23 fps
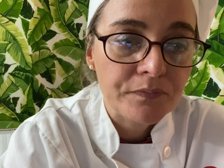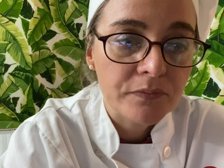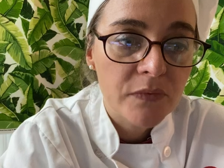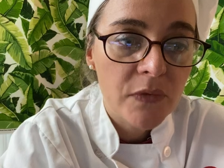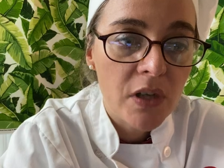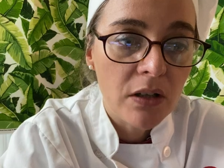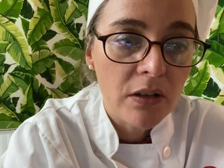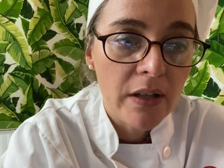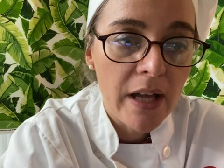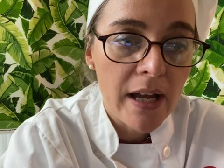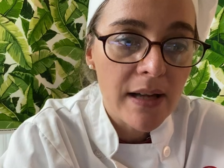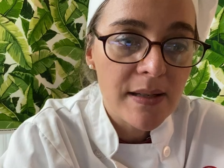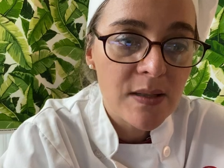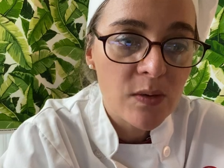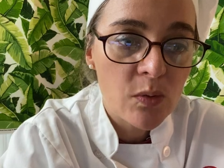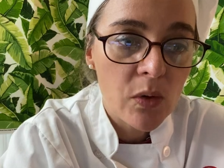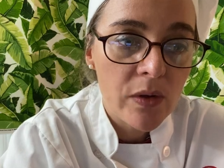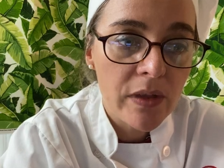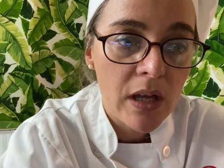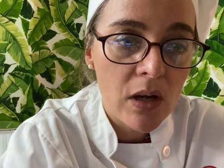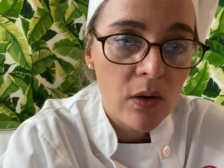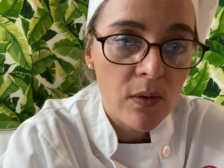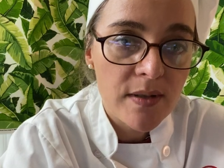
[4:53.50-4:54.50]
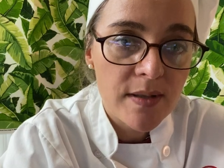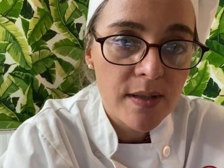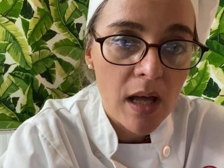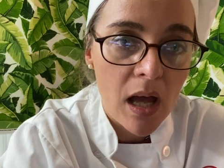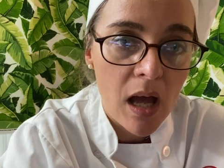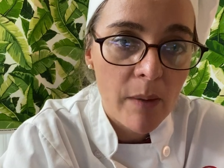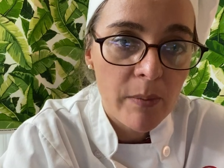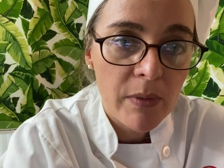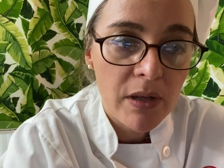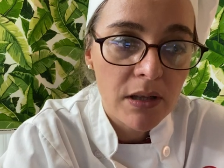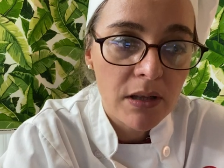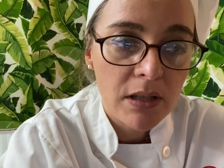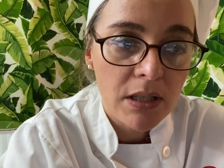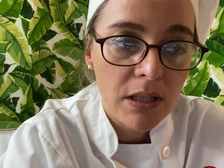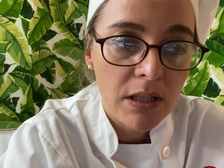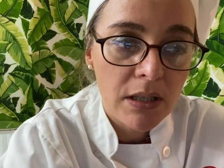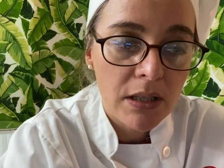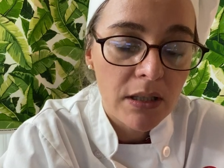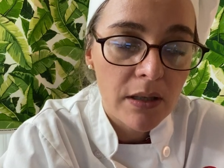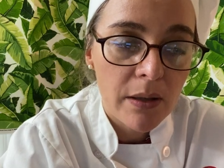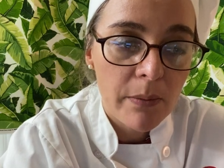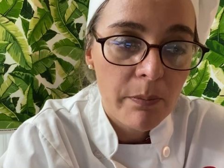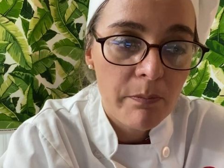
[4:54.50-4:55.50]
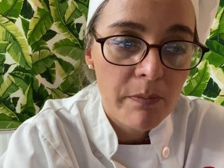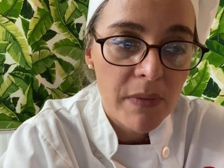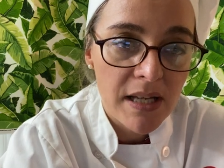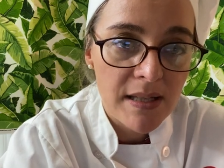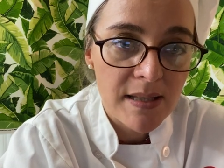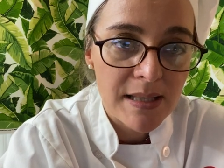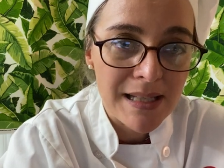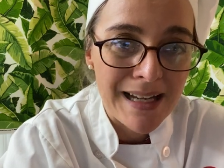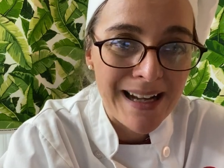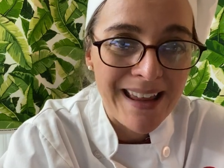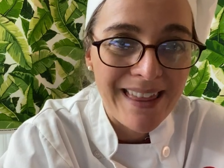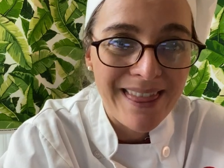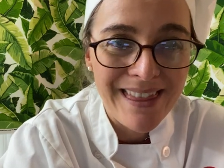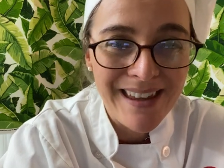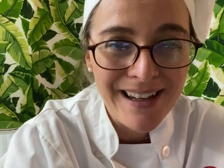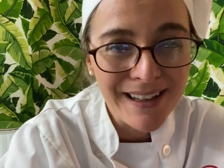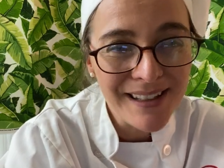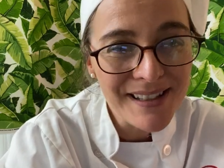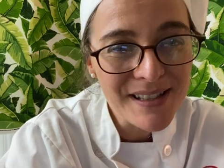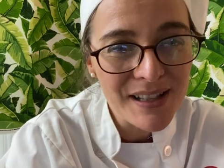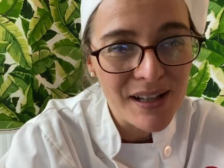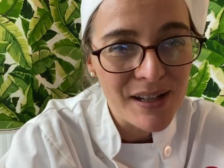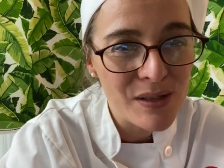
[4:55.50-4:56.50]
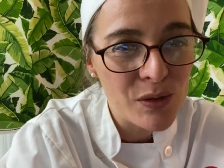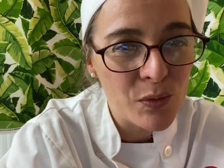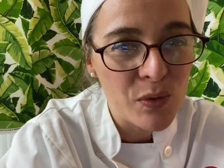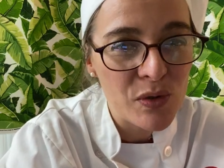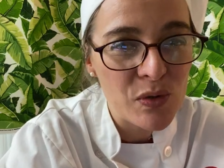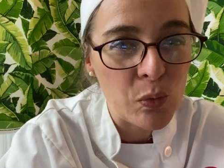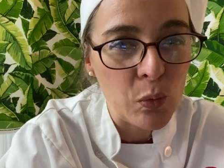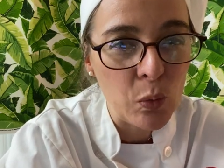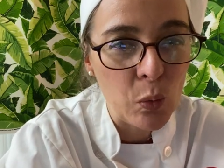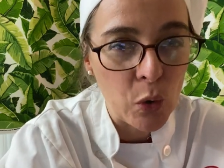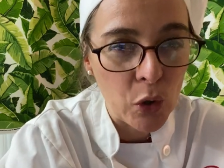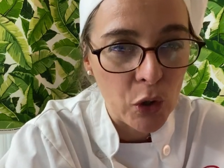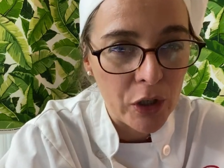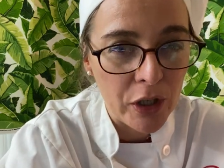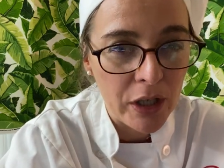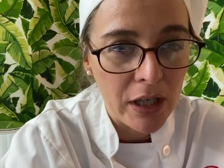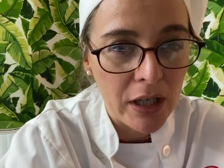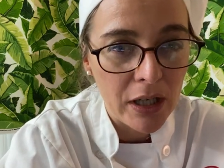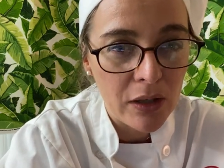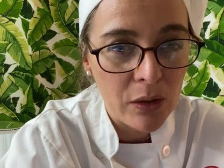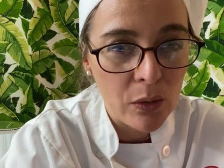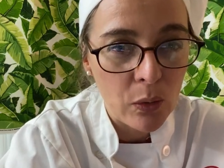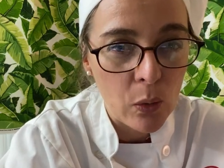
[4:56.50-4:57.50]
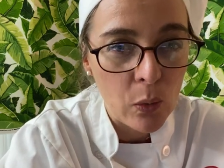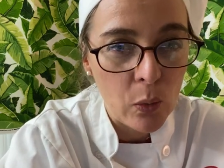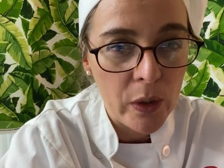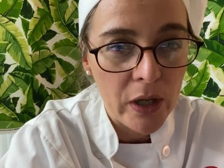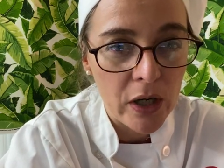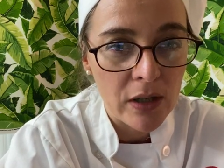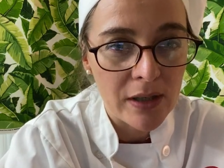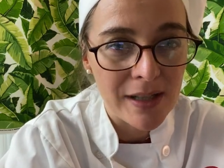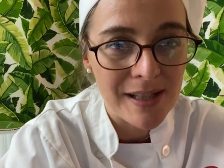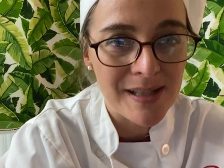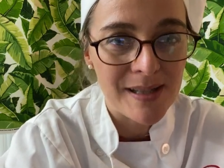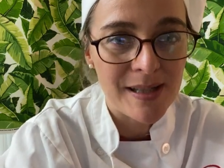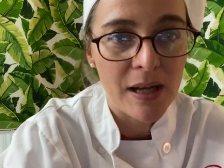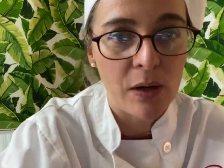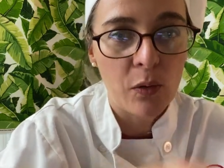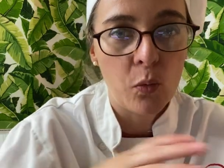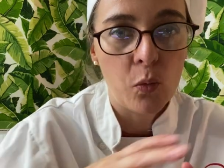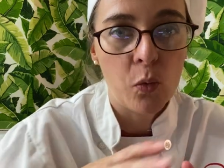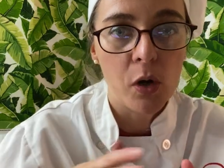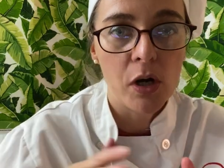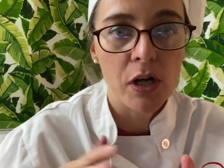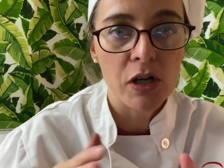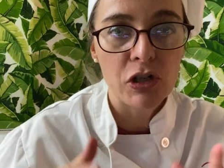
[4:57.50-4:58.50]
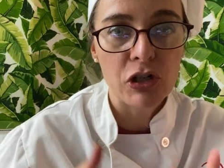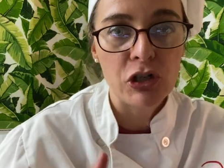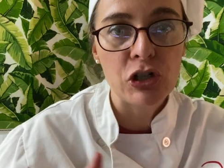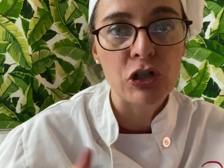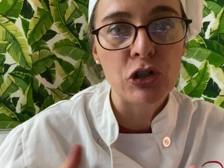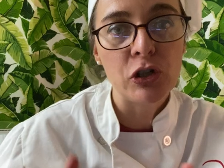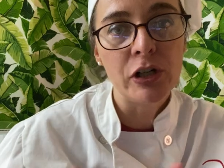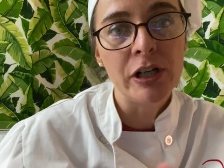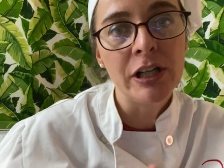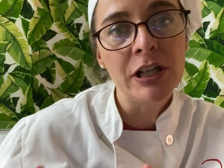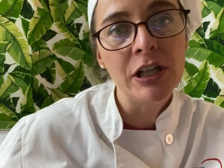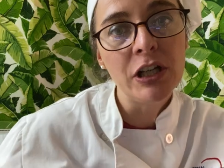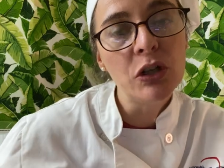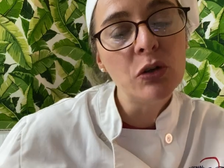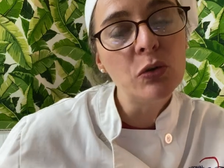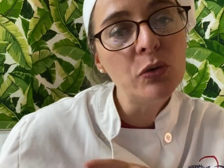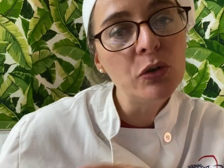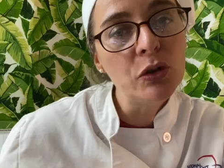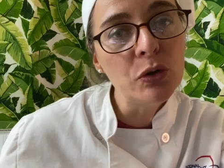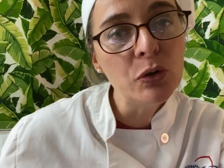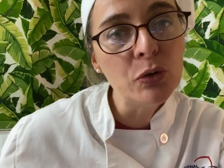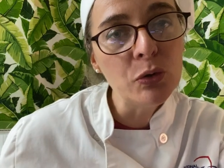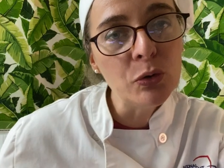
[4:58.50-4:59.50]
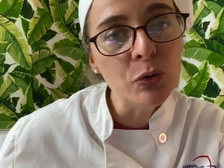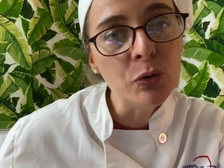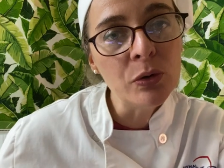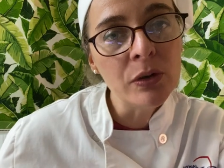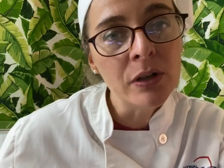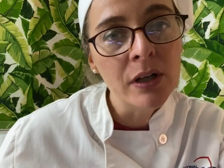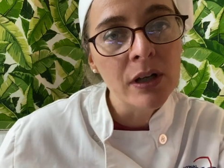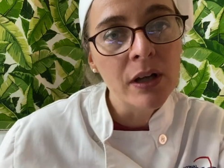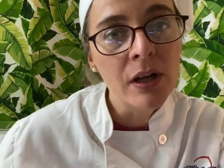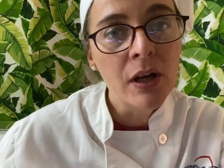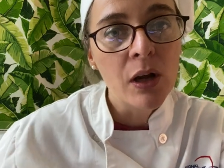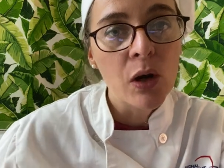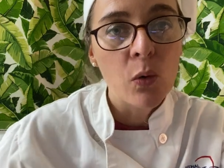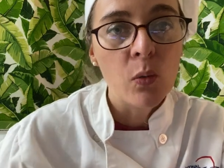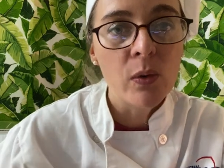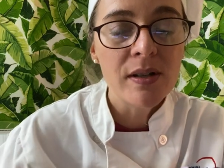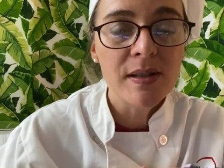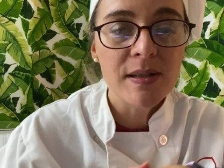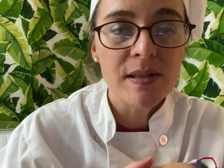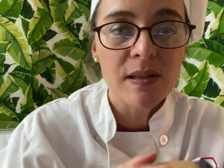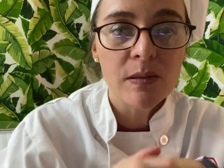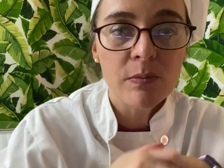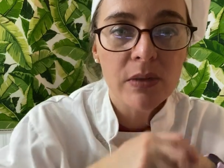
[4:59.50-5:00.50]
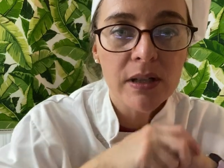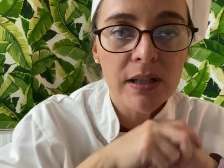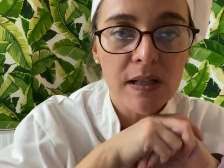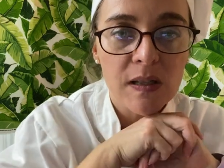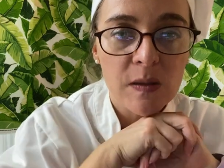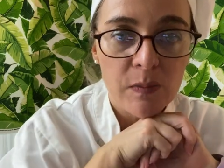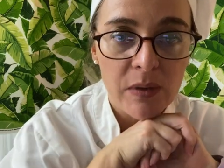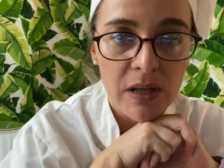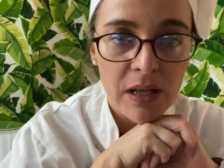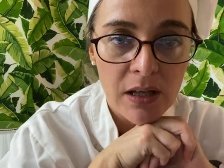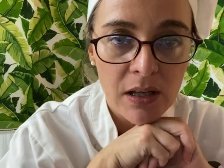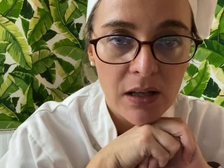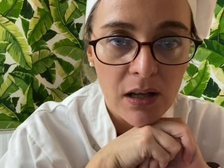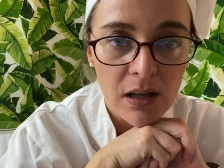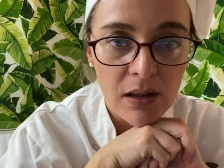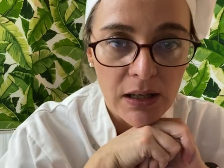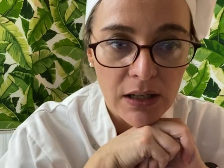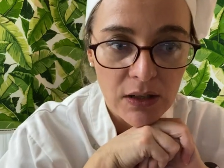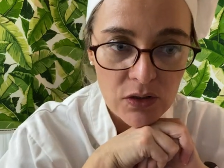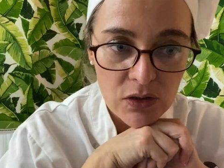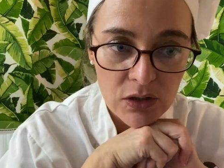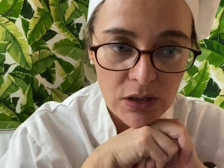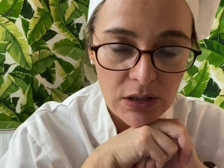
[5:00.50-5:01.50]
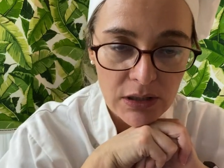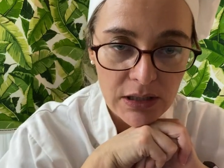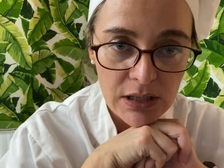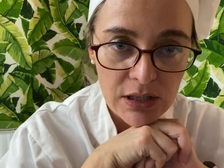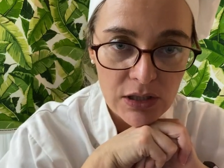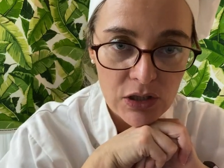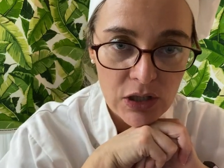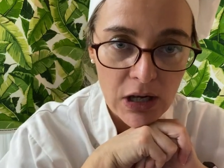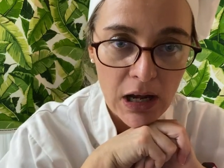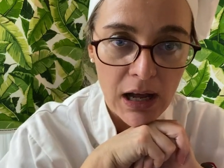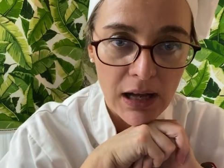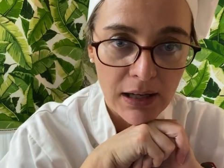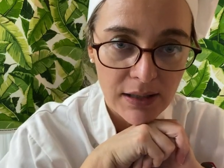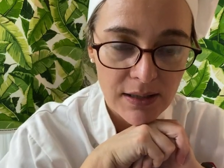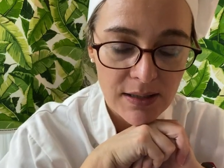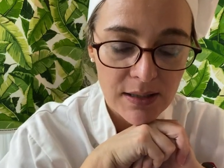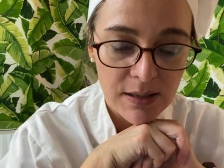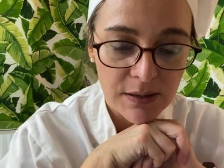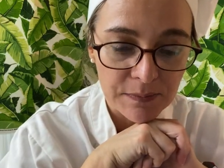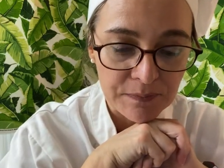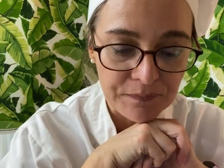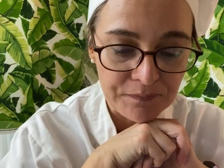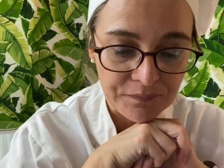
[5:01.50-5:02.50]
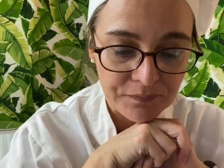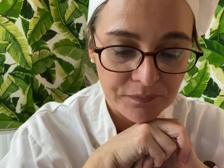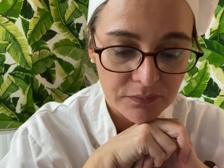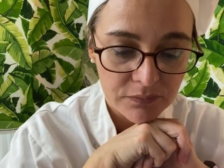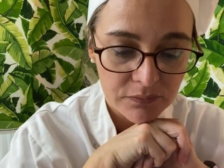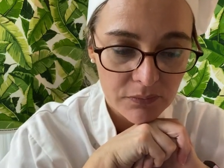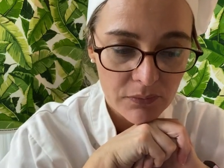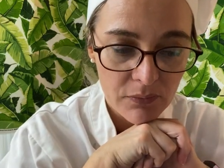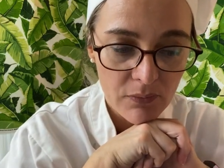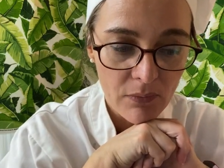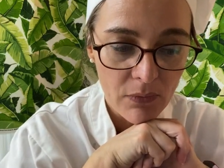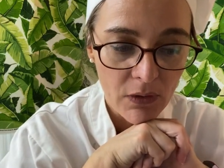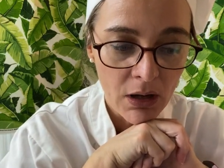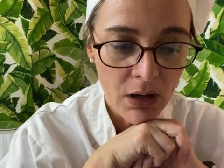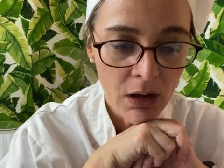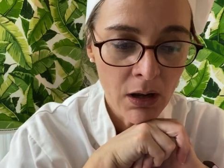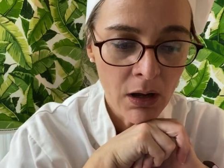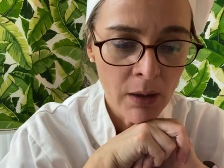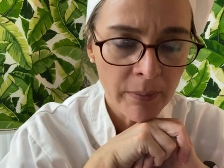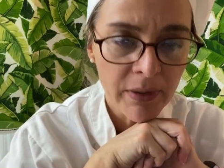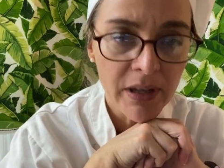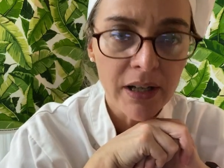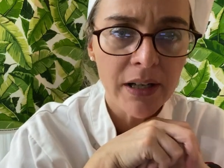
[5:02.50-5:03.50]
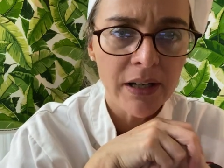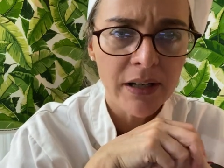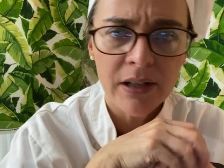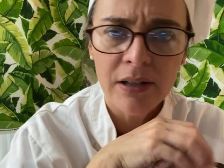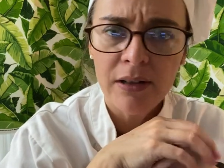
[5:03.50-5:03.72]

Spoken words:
The last one that was commonly missed, and I think it's because it was worded weird, it said, what shouldn't you do when somebody's being electrically shocked, getting an